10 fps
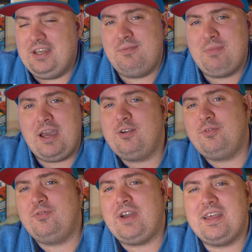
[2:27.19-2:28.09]
It didn't matter
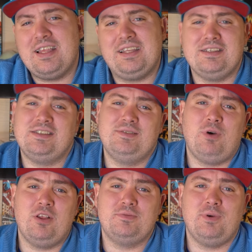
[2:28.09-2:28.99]
even if I had like the
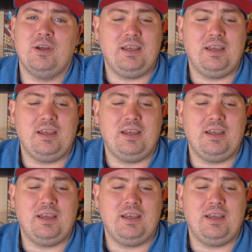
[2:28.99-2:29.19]
smallest part,